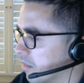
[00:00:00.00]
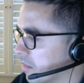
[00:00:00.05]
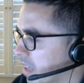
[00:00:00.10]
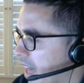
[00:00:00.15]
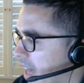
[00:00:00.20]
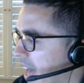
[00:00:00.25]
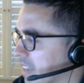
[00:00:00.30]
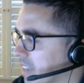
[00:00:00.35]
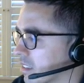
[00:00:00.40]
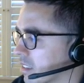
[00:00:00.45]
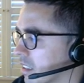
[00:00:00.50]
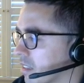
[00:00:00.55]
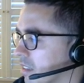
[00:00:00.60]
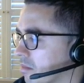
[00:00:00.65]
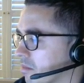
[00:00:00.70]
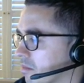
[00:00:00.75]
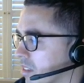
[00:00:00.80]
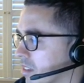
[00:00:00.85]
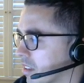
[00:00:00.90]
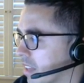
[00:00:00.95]
Actually,
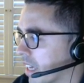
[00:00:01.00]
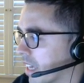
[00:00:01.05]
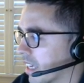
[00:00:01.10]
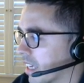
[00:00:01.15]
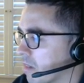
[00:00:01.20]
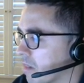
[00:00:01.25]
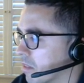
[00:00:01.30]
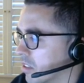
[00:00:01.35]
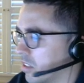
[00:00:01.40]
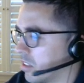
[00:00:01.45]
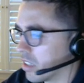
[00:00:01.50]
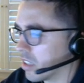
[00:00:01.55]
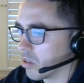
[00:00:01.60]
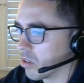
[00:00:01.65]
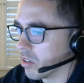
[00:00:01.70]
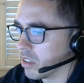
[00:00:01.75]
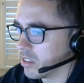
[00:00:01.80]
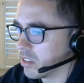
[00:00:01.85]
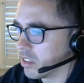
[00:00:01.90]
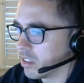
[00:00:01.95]
that game in
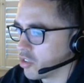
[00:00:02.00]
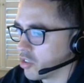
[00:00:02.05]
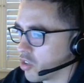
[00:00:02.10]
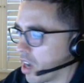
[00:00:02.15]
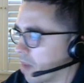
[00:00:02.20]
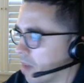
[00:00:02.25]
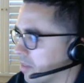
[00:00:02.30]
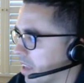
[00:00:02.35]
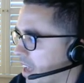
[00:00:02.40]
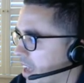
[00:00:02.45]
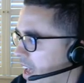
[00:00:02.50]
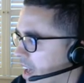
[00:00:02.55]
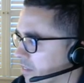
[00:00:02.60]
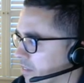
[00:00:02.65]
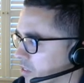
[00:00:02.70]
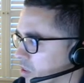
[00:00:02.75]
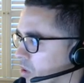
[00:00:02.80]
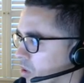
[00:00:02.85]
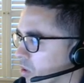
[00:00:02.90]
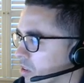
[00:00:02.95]
general has just dropped a
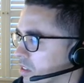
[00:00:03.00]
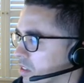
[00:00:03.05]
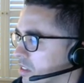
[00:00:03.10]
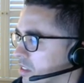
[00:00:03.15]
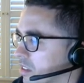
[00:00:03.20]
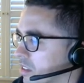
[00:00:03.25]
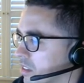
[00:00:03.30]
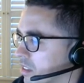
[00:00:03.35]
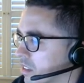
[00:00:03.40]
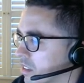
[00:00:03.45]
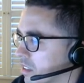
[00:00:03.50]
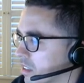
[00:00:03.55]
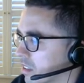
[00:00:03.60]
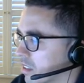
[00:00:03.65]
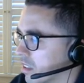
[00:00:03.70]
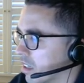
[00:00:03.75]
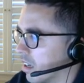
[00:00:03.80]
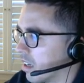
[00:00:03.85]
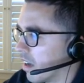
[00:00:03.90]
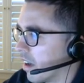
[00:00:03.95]
half goal.
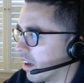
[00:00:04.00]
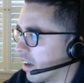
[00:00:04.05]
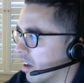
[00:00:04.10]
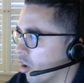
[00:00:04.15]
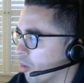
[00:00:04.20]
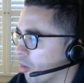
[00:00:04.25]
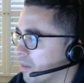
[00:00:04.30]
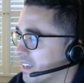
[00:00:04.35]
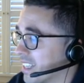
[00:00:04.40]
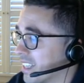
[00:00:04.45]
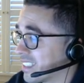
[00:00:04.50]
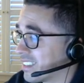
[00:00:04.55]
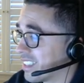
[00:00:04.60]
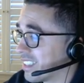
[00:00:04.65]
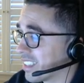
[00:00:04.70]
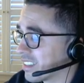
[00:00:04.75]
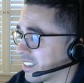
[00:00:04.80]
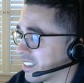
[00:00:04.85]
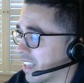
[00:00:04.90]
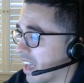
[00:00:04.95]
Opened at
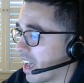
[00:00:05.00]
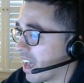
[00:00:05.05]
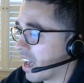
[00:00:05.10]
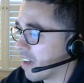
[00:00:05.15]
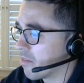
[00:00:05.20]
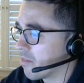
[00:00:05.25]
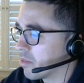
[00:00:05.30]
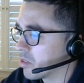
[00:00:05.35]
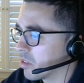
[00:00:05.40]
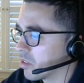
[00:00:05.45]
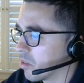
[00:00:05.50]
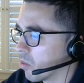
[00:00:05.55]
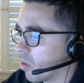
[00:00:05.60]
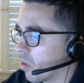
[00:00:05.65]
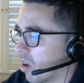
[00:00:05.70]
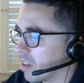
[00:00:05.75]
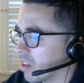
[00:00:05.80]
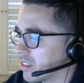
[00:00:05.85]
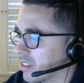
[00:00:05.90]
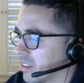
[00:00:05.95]
6.5 between
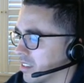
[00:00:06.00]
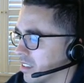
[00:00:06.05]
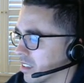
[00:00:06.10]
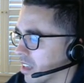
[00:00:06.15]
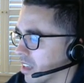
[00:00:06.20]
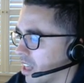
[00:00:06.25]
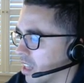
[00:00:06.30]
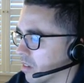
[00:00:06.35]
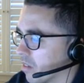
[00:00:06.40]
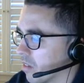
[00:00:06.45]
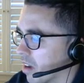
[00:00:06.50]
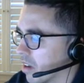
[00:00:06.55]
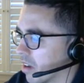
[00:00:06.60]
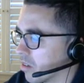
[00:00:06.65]
Washington and Colorado.